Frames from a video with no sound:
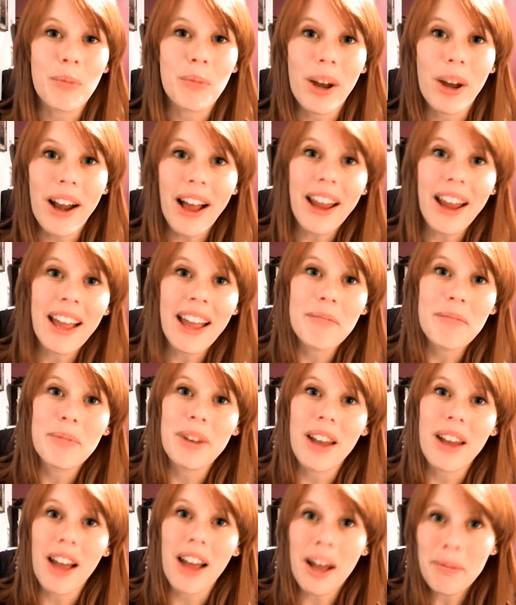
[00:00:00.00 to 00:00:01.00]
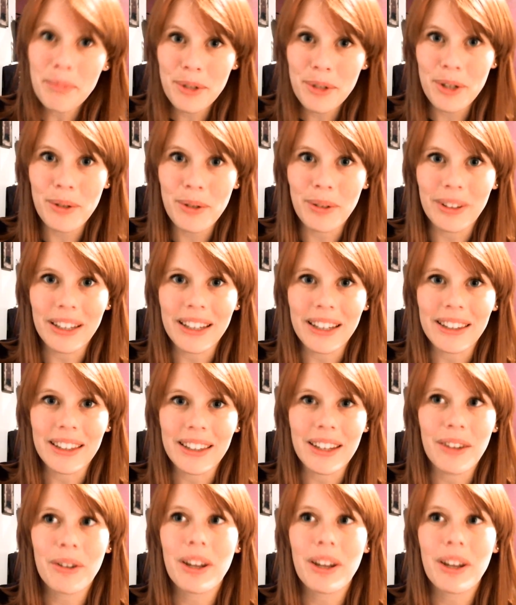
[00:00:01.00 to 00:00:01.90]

what I have been up to lately.